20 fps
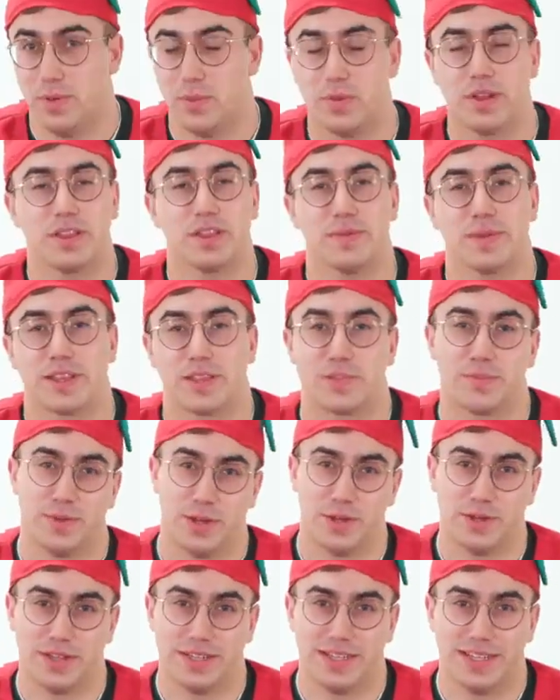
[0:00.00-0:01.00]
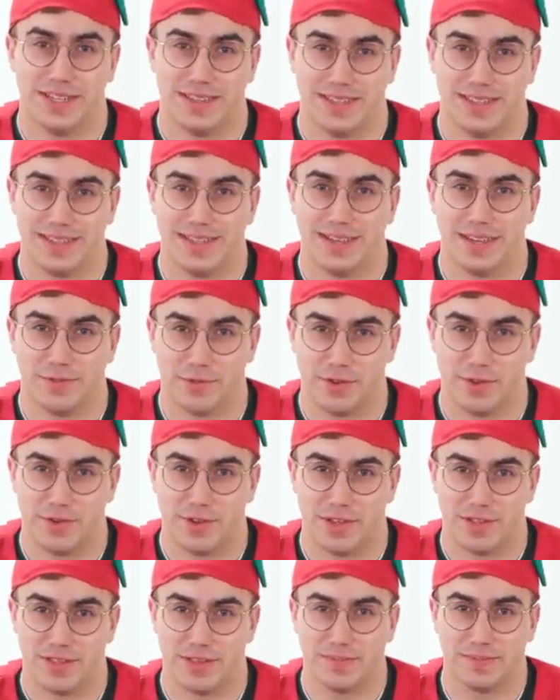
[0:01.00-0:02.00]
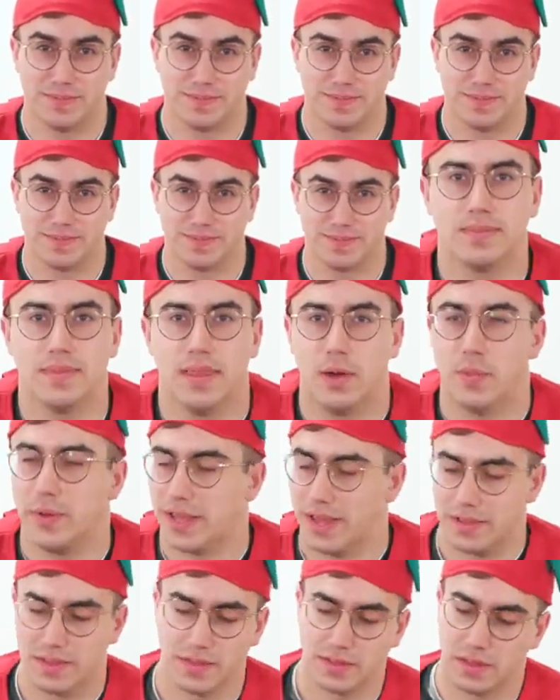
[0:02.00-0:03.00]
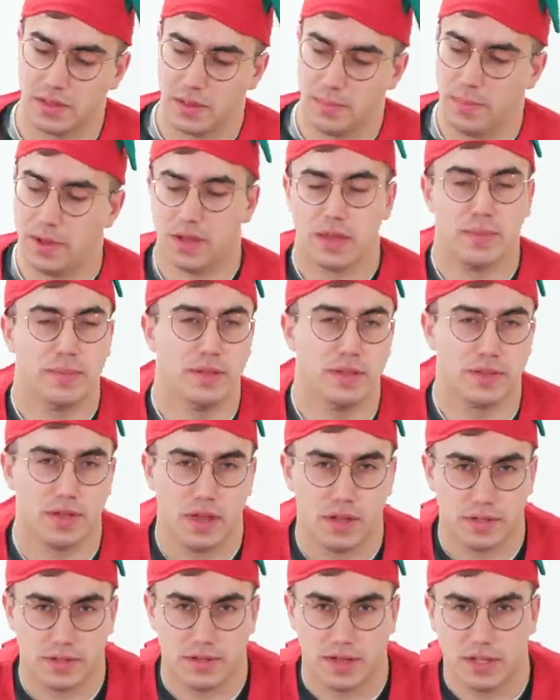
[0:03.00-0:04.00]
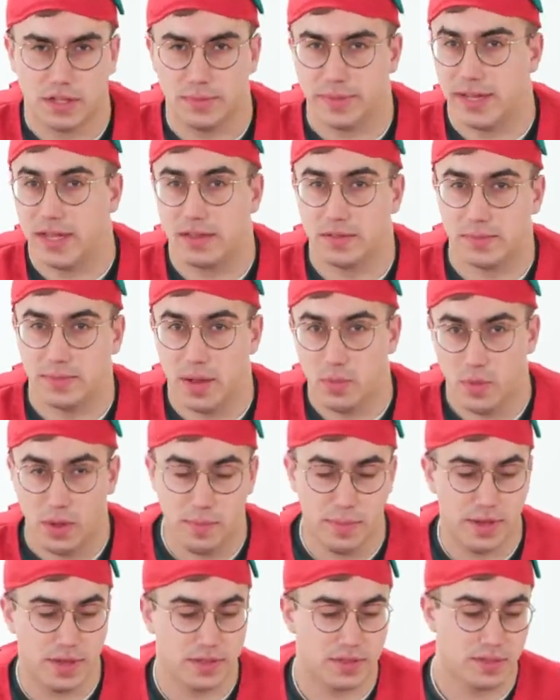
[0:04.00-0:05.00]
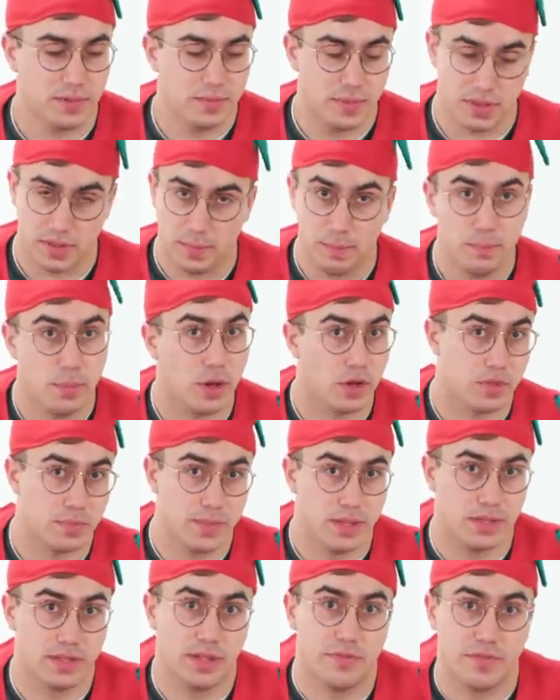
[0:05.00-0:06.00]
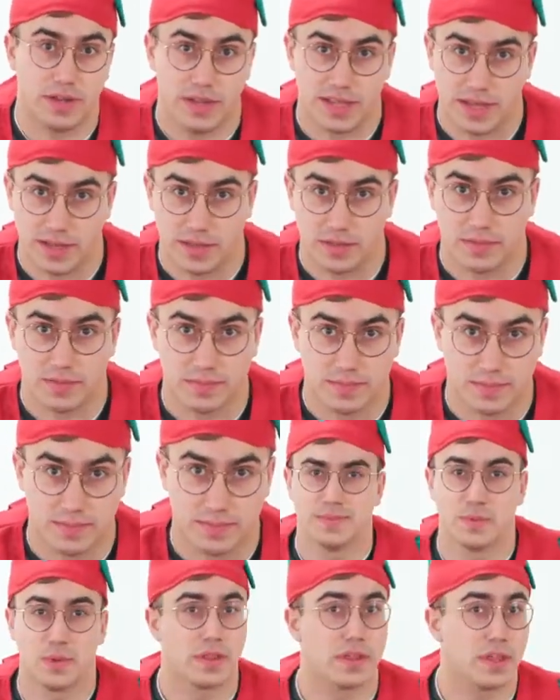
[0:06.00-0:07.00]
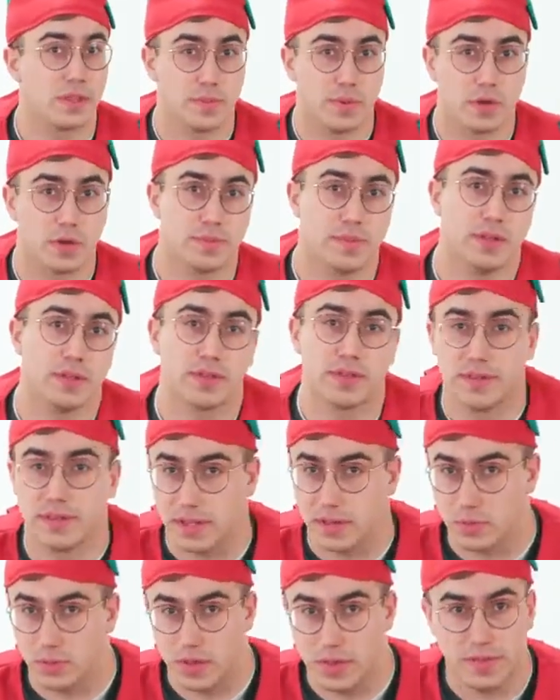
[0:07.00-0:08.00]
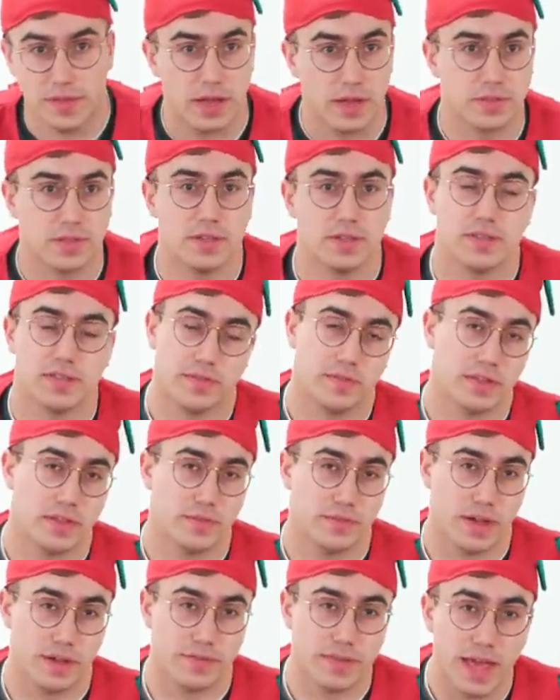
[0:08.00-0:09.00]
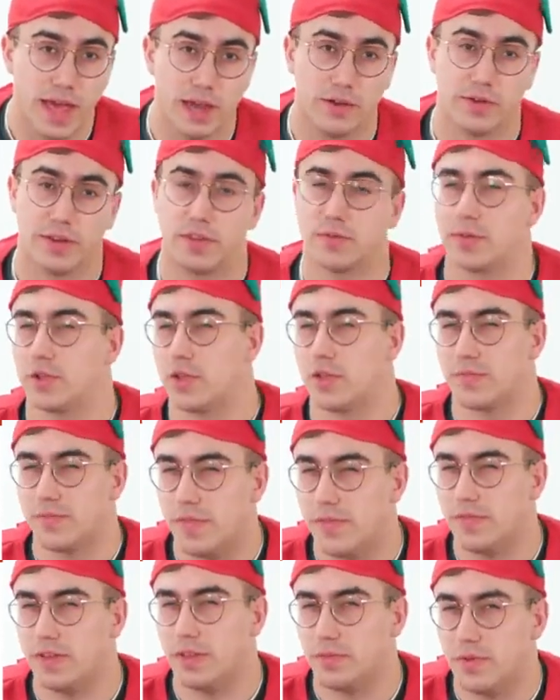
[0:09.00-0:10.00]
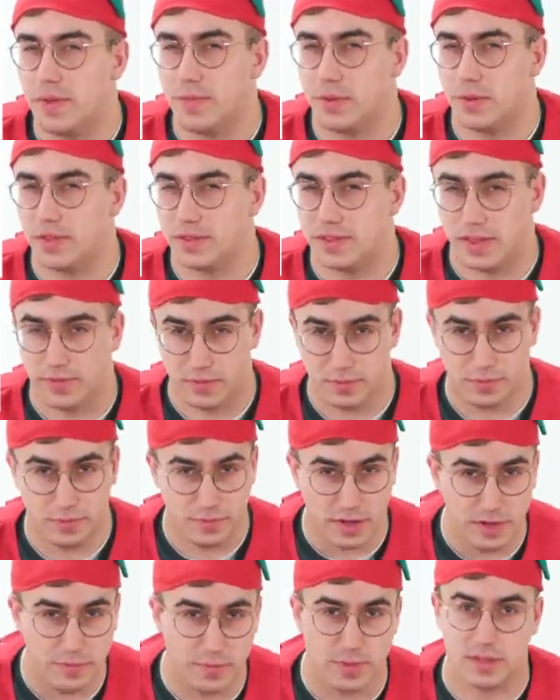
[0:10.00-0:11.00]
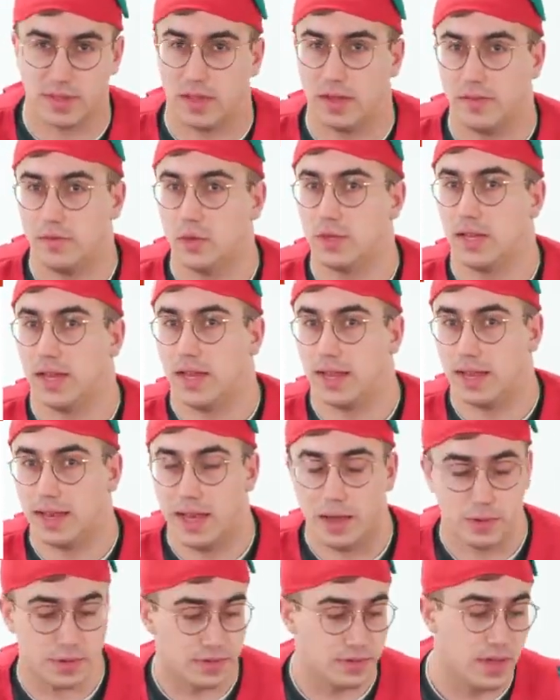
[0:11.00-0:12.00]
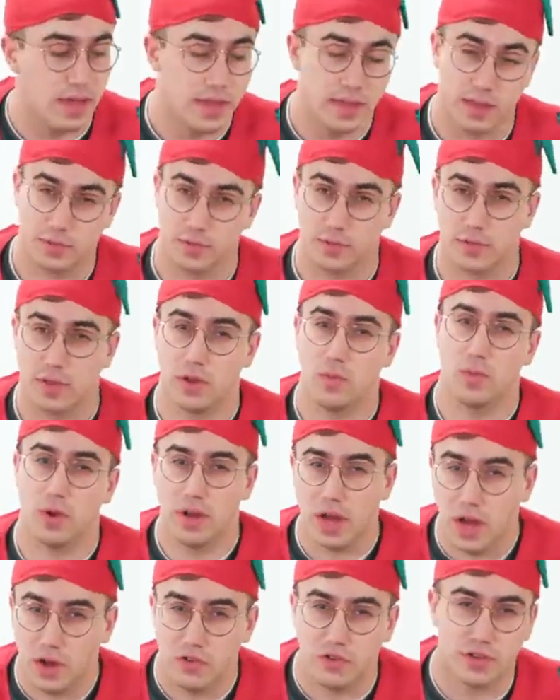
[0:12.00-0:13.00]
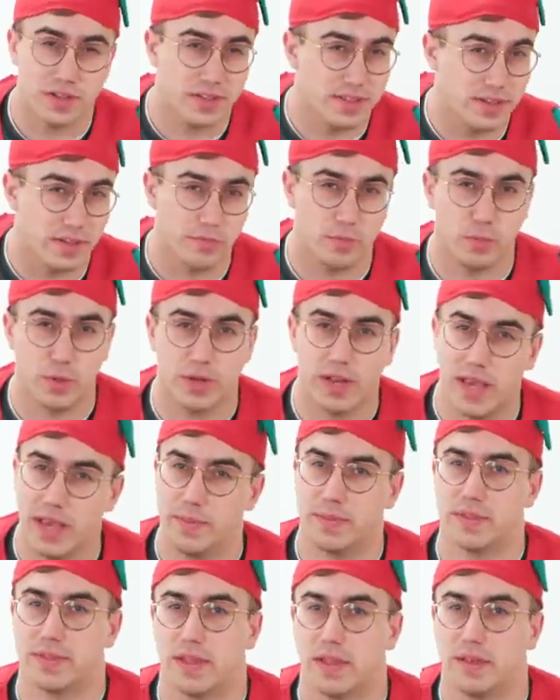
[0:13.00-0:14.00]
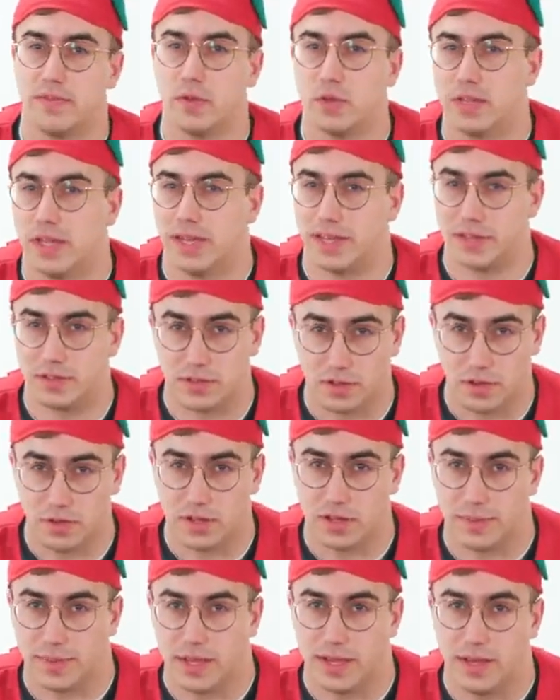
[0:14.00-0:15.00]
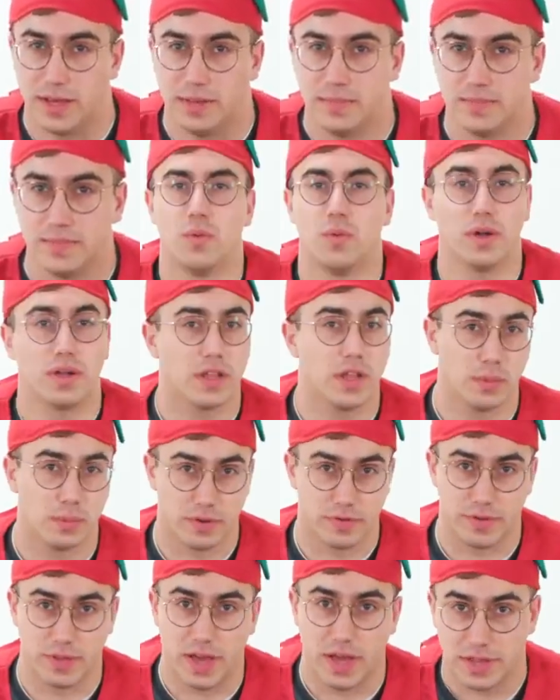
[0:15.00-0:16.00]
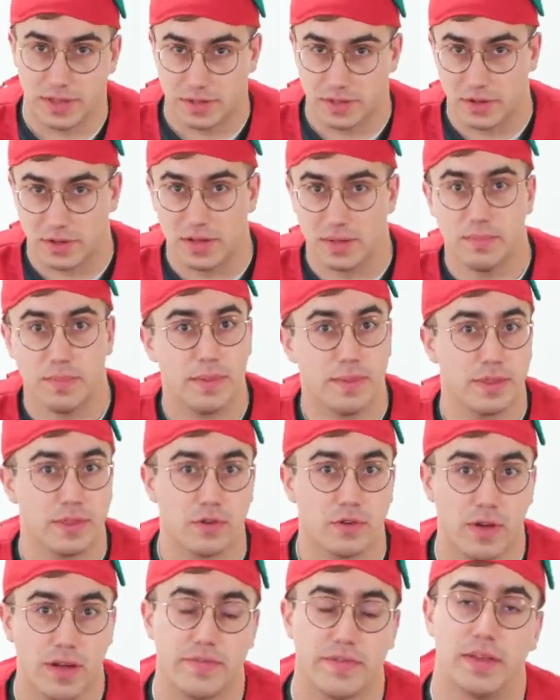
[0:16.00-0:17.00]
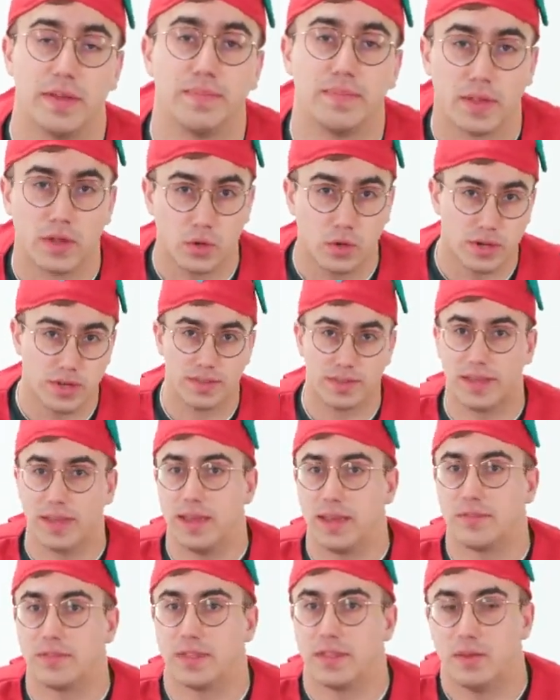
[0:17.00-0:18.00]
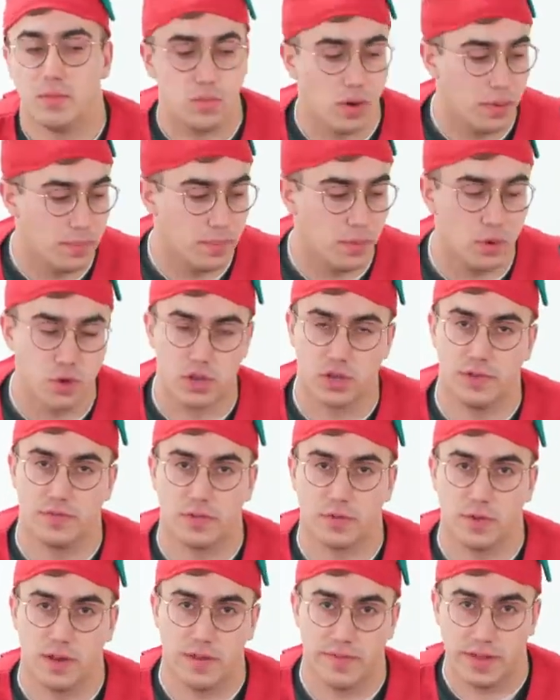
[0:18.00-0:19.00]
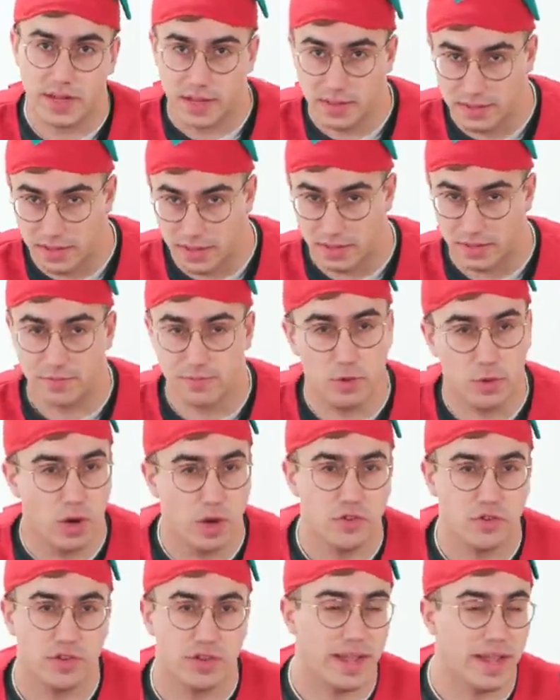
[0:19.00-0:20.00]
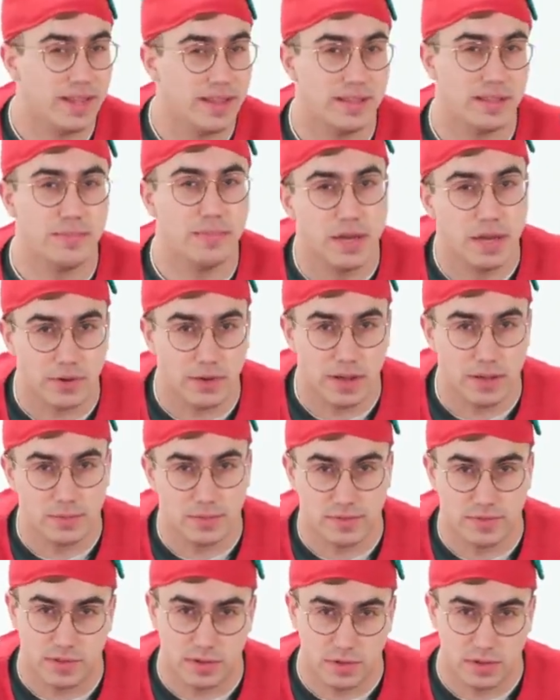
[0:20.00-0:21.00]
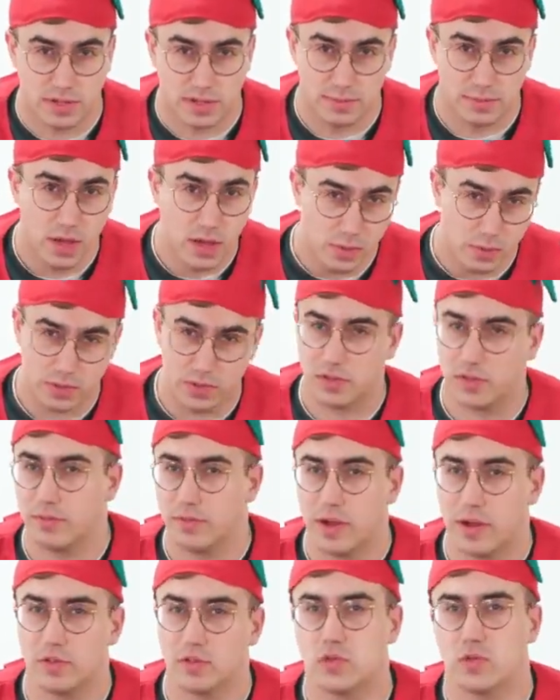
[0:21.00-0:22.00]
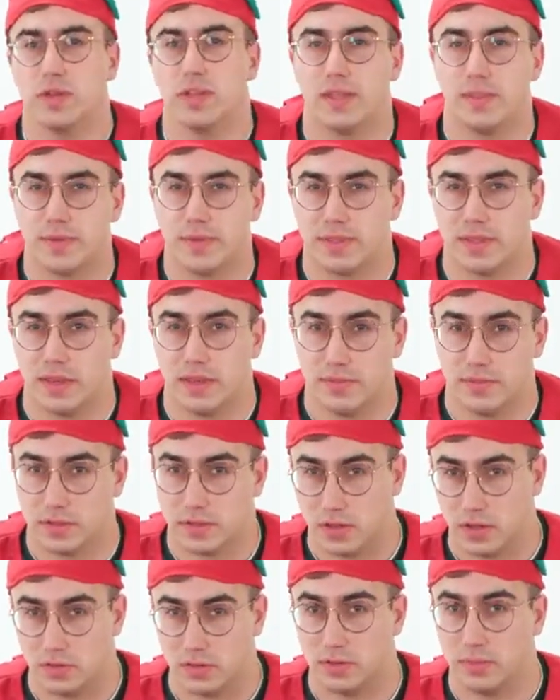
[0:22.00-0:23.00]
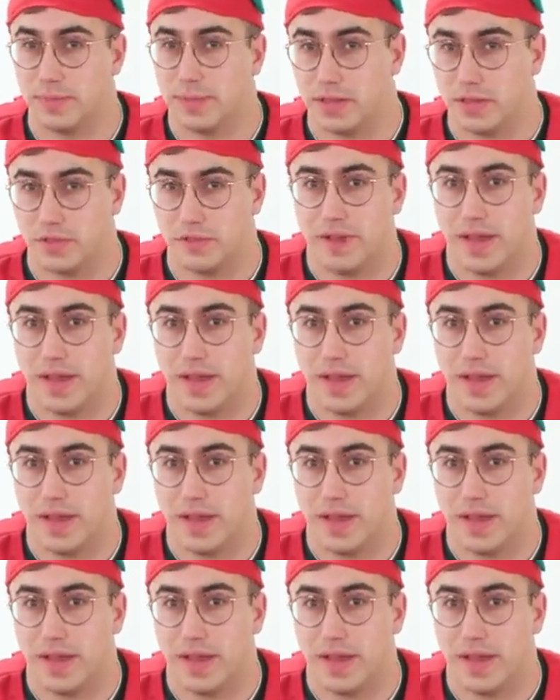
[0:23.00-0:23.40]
but one of them exploded in the delivery transit. Now, we're guessing that the bucket meals aren't designed to be eaten by one person, but the box meal definitely is. One of these box meals contains 1,075 calories, which is 53.75% of your daily allowance. There's also 107.8% of your daily sodium in here. One culprit for the high sodium might be the gravy. According to KFC, one portion of the gravy contains 480 milligrams of sodium, which is around 20% of the total meal's